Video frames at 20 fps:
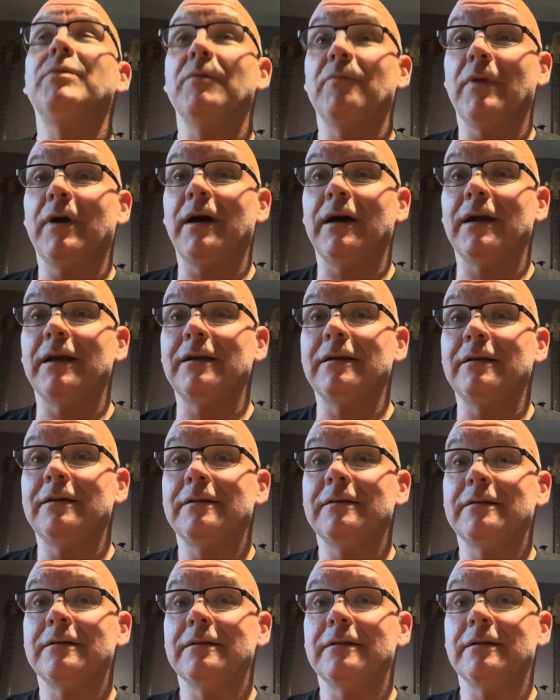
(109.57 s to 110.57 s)
in mind
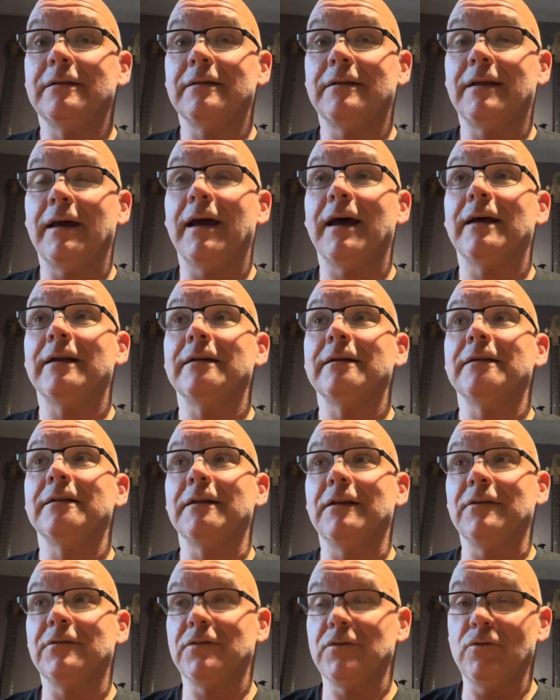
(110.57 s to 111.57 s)
that
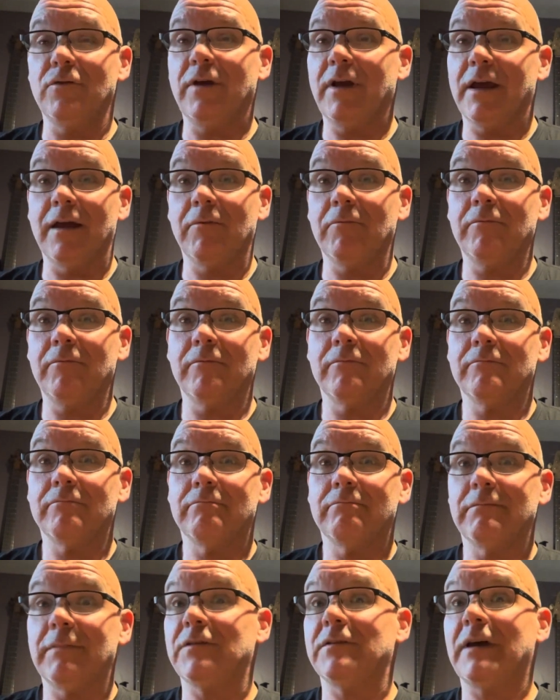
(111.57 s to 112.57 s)
this new game
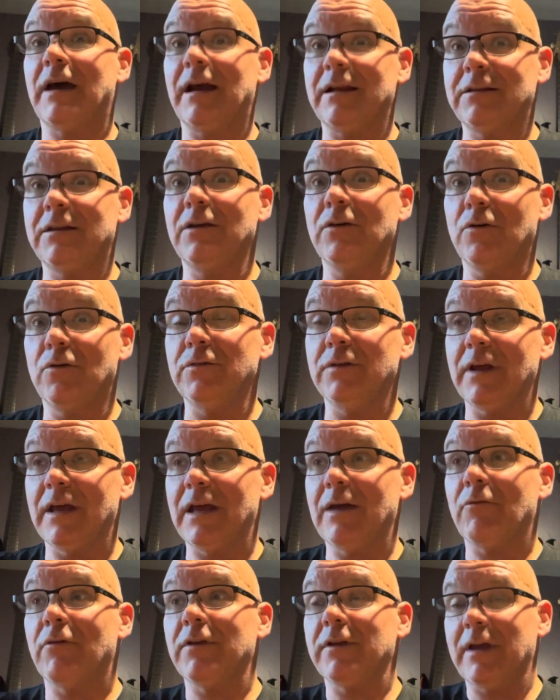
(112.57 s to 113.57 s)
is not the old
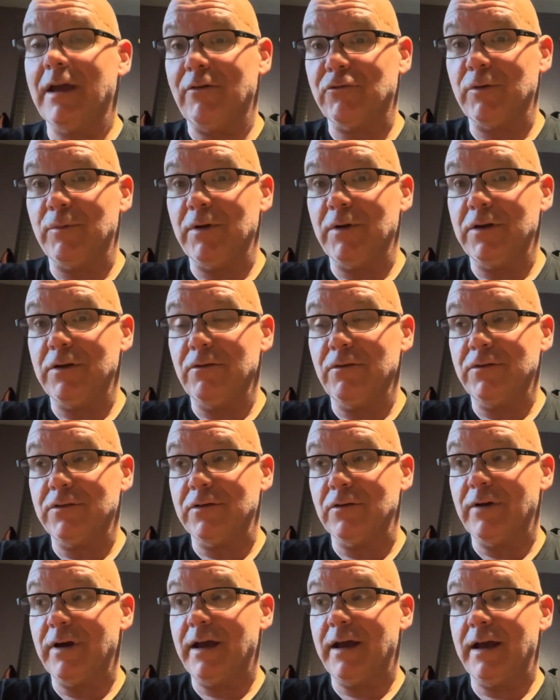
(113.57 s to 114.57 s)
game or the games we've been used
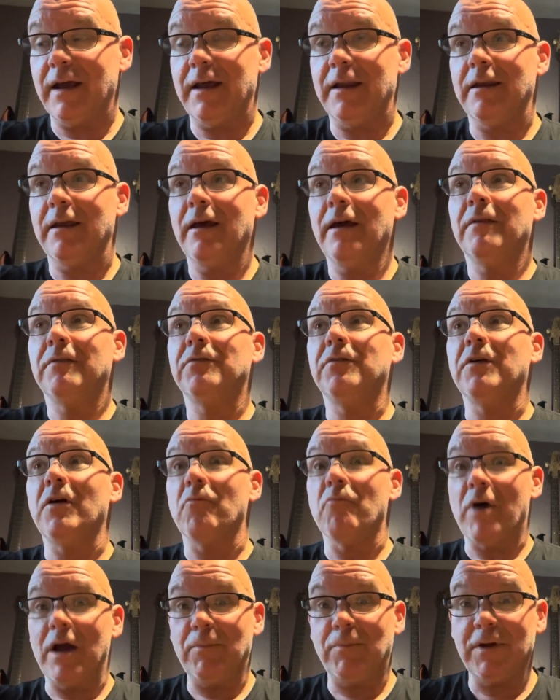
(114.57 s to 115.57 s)
to. And there
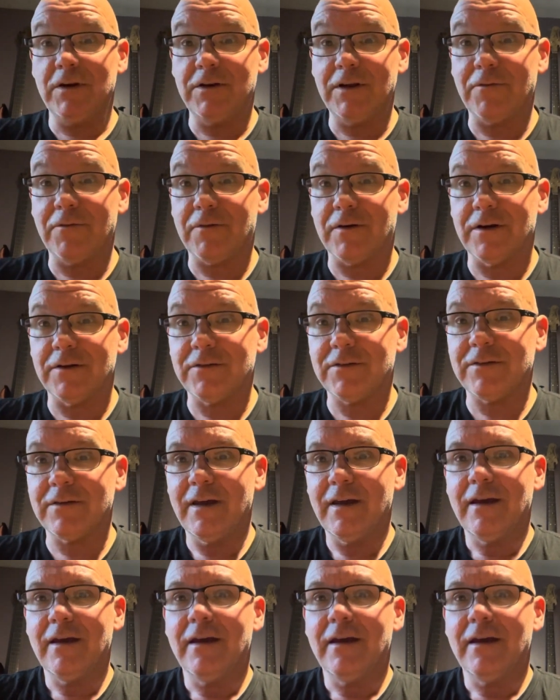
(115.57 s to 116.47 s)
might be a difference.